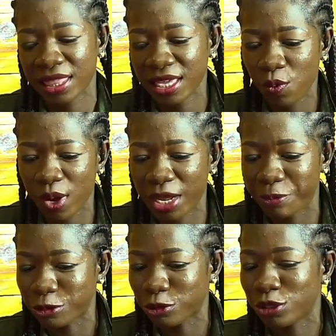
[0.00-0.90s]
I think
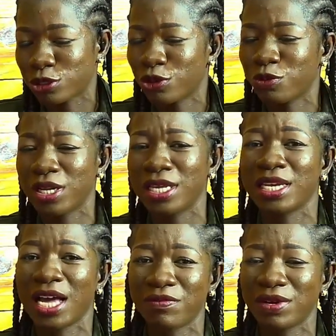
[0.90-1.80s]
one episode is not
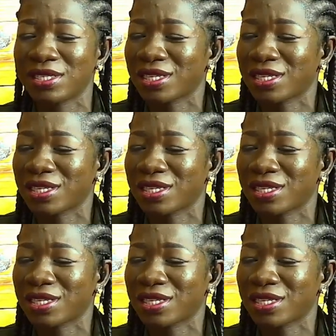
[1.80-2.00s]
really enough.